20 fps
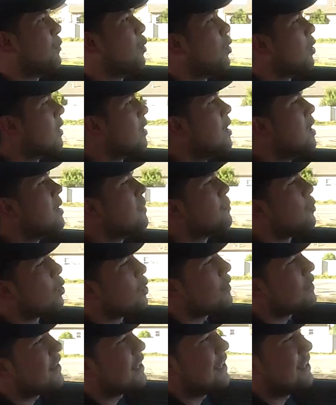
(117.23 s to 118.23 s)
More
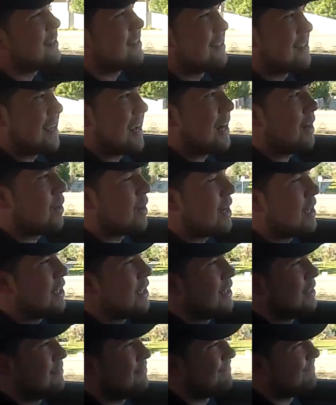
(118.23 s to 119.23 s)
the
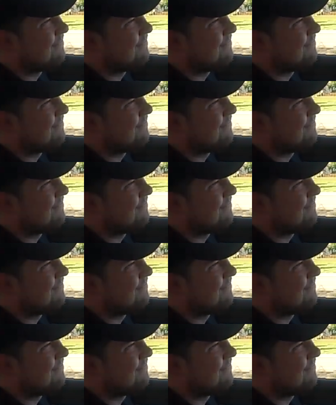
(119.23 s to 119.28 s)
Azera.